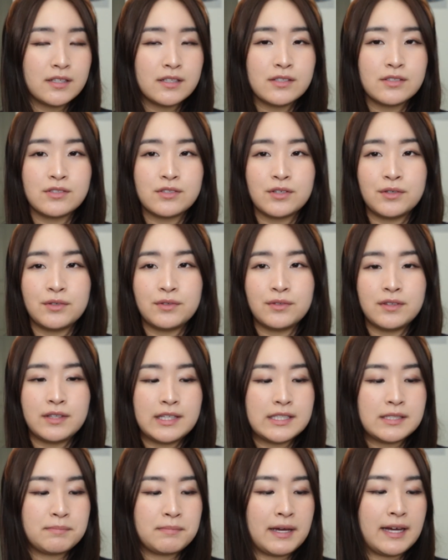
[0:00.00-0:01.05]
So
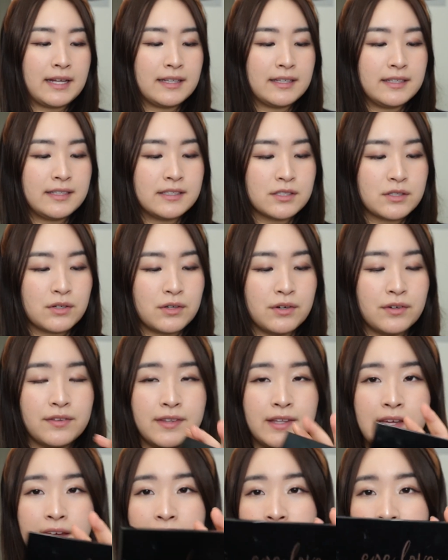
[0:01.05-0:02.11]
this palette is called
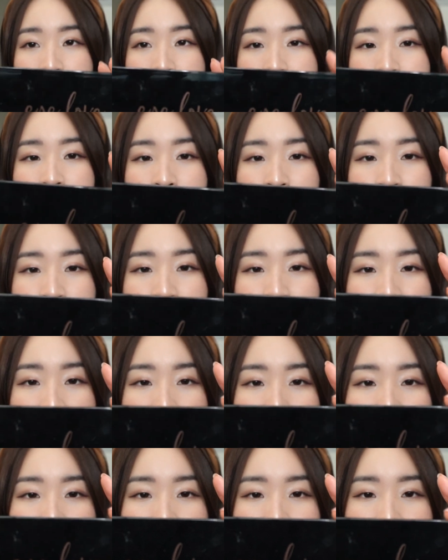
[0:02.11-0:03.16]
the I Love
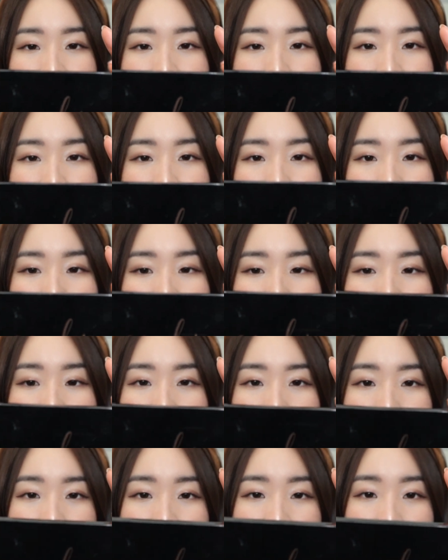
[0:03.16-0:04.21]
palette.
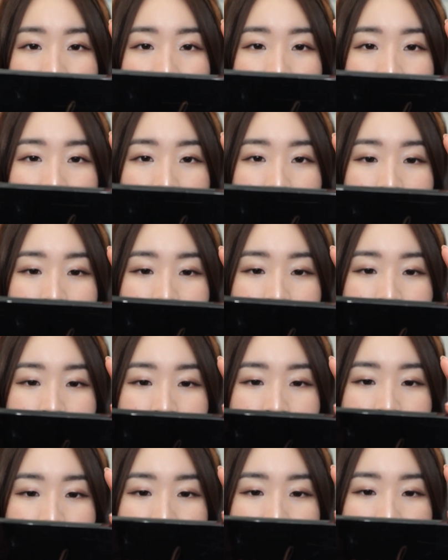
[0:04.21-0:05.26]

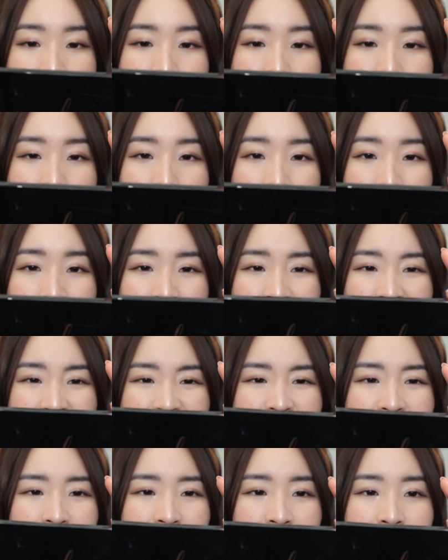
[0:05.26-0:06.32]
And I think
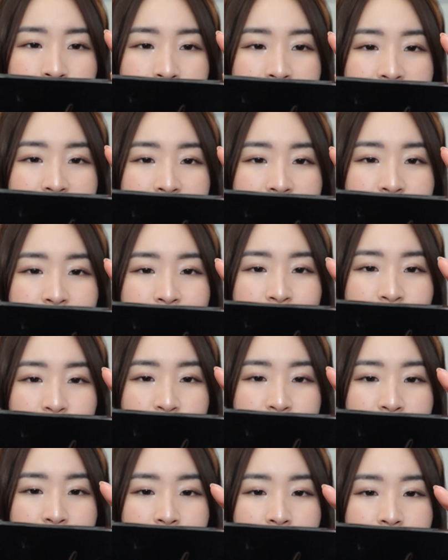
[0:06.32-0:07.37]
they come in different
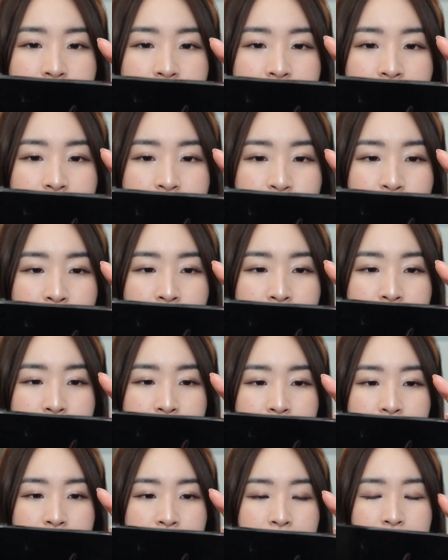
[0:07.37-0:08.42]
shades as
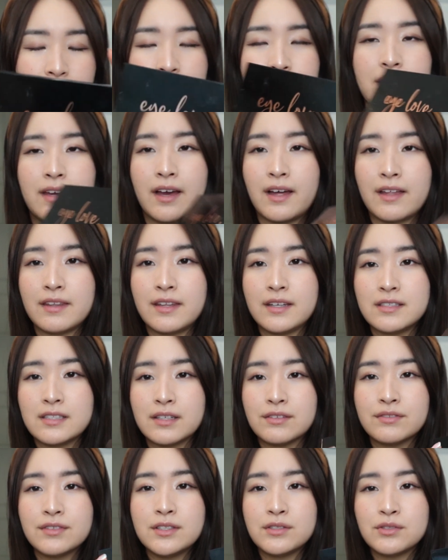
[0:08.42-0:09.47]
well. Yeah, they
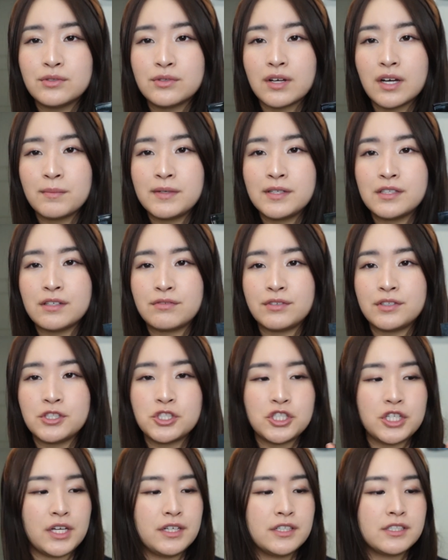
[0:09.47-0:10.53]
definitely do come in different
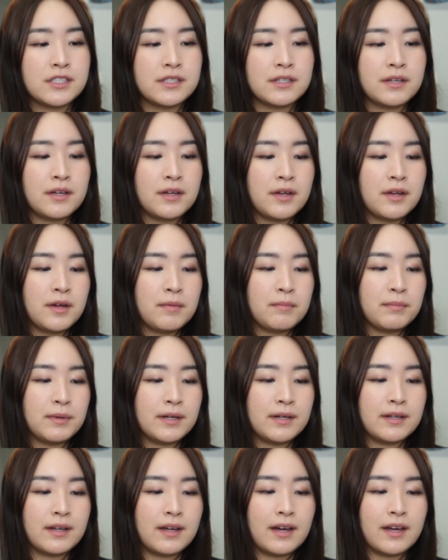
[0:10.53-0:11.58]
shades,
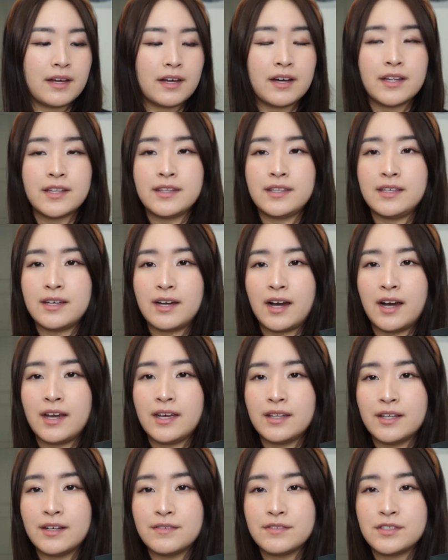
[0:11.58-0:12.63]
but I got the I
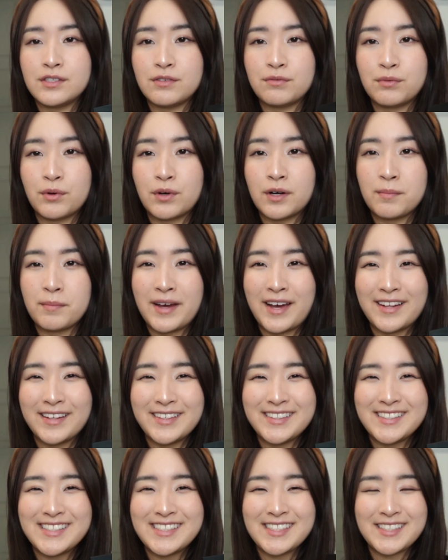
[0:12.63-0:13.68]
Love Sephora
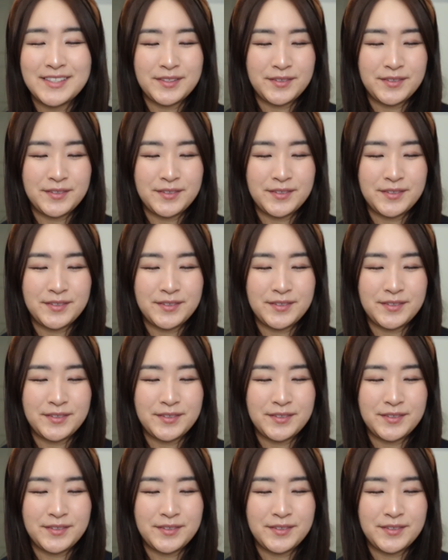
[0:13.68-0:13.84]
palette.